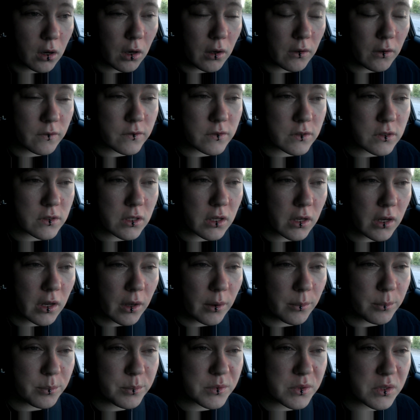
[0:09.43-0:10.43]
I've
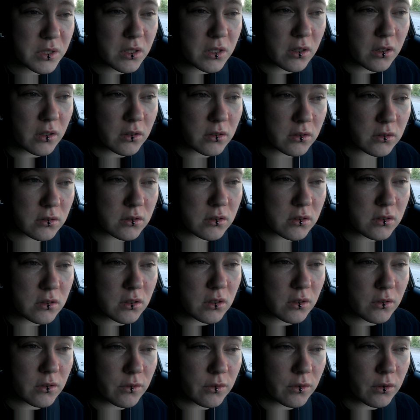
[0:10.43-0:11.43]
slept
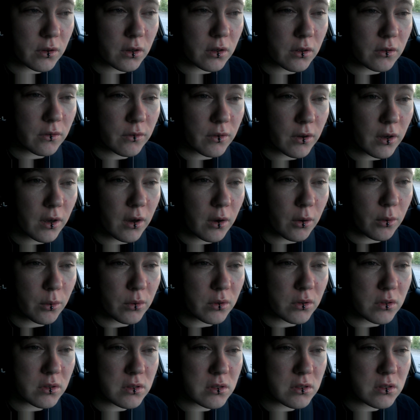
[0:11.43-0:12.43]
under five
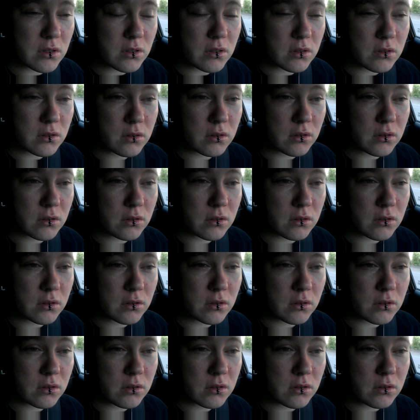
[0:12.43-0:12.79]
hours.